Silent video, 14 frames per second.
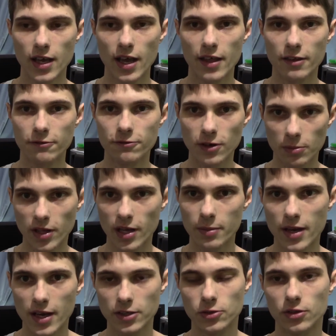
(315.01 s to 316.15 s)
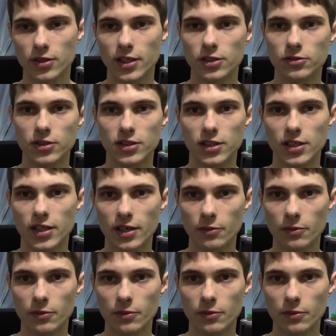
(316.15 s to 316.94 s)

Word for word: and then from light back to electricity.